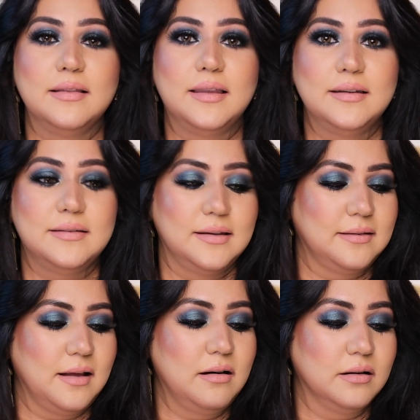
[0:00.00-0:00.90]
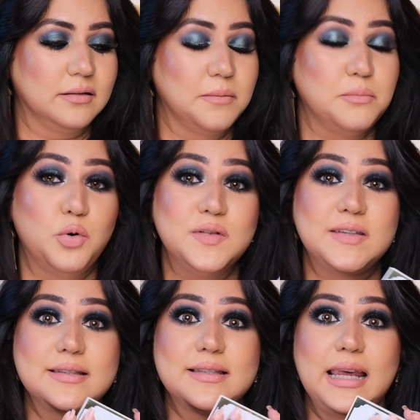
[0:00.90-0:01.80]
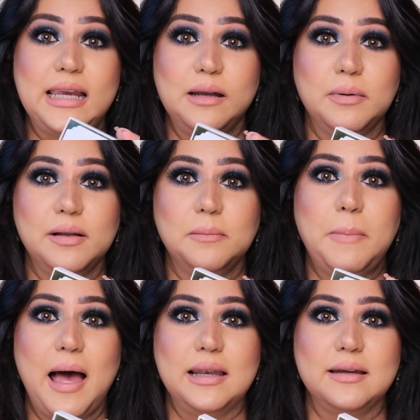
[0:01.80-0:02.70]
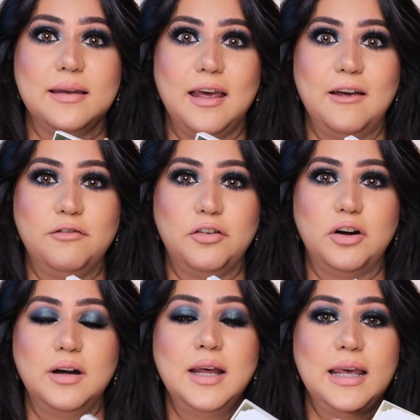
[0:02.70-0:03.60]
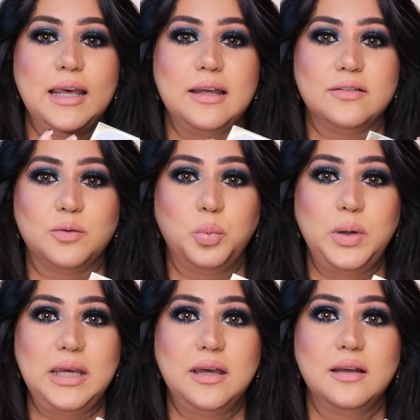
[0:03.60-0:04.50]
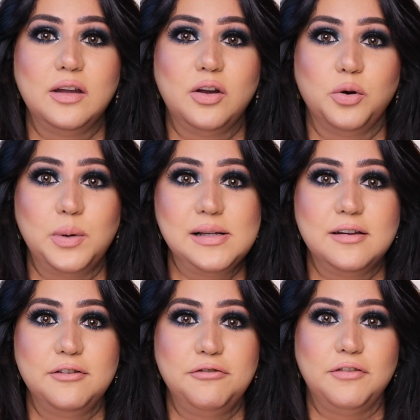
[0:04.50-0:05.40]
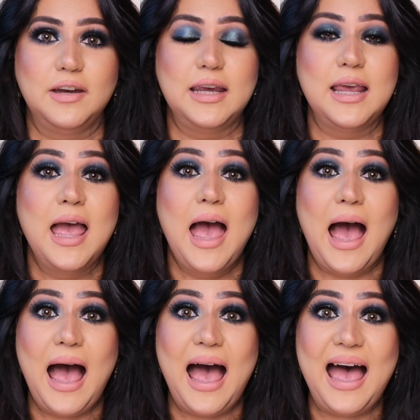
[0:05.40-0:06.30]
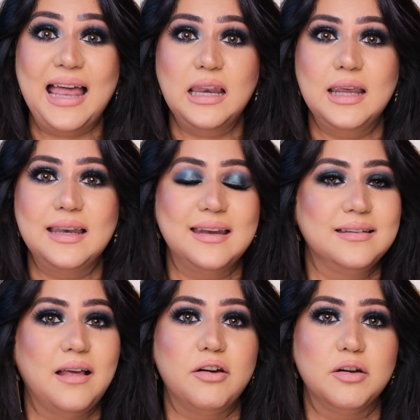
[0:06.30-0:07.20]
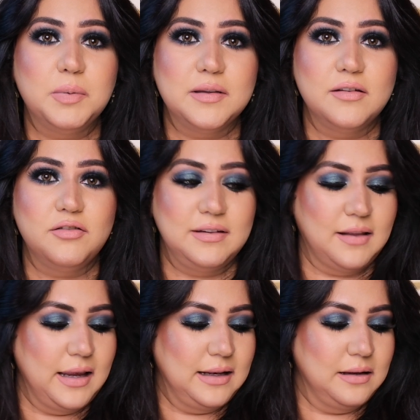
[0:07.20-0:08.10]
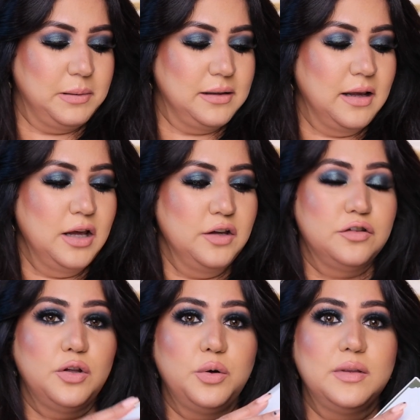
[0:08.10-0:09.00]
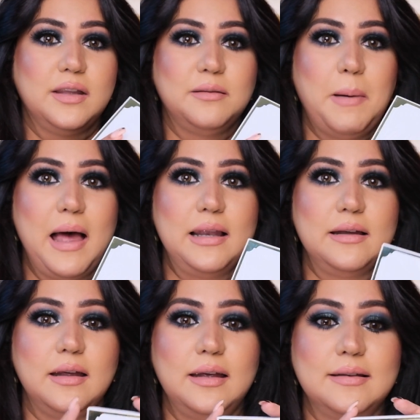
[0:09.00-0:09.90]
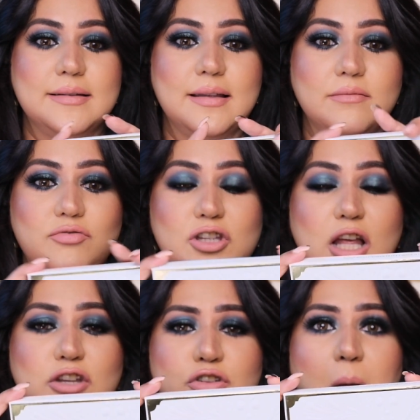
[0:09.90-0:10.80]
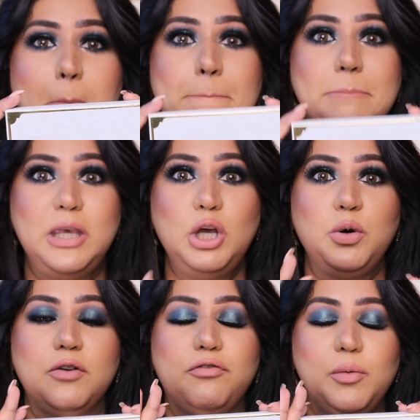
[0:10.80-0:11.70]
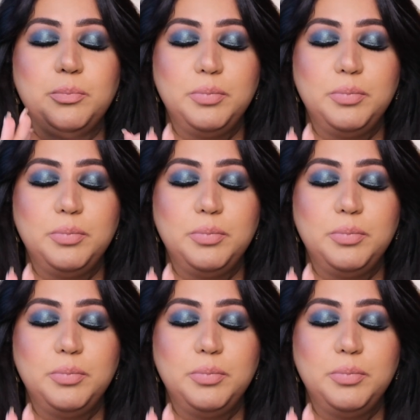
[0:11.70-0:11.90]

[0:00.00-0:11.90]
This is the most sustainable palette ever. It's vegan, cruelty free, and it is 100% recyclable. So this palette is such a beautiful